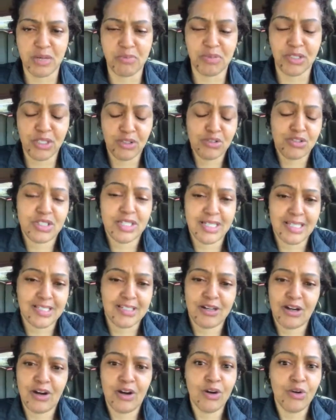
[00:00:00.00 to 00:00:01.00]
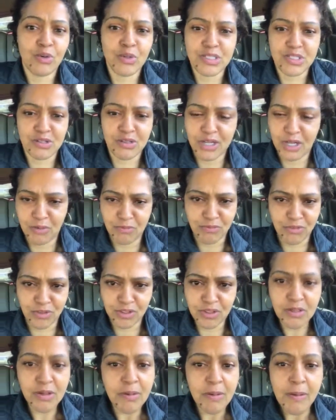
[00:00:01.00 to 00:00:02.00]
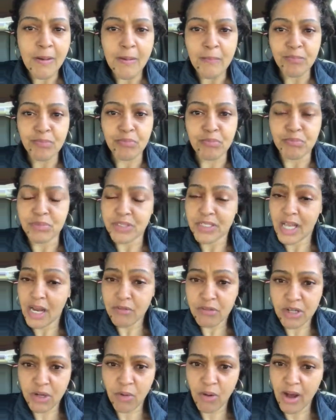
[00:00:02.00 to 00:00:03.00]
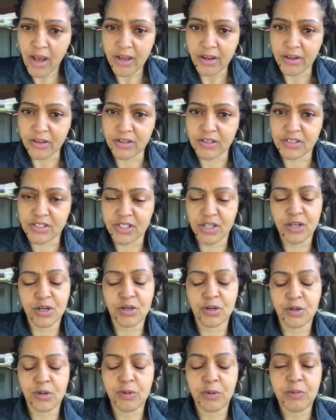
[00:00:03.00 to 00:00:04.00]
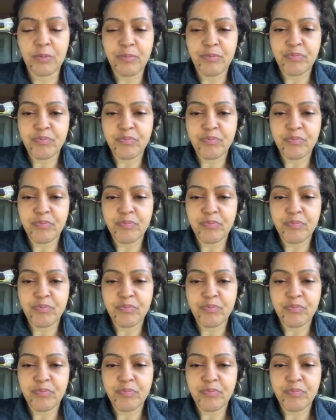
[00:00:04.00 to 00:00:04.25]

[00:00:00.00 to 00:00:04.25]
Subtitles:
I mean, those things always are helpful, but not required. So,